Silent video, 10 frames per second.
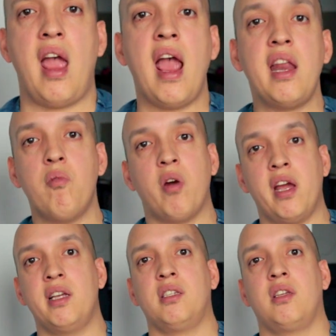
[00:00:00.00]

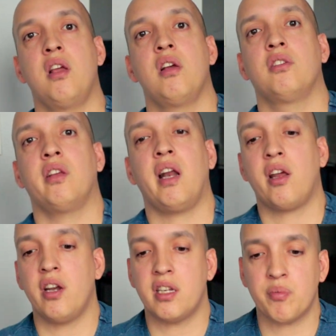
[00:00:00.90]
anyways, so that I
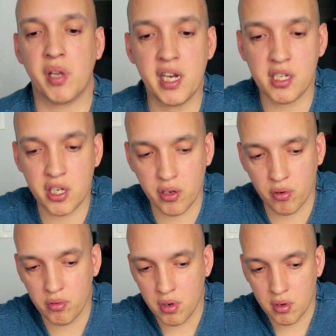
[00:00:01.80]
could explain to
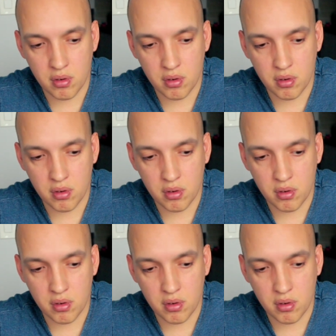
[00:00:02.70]
you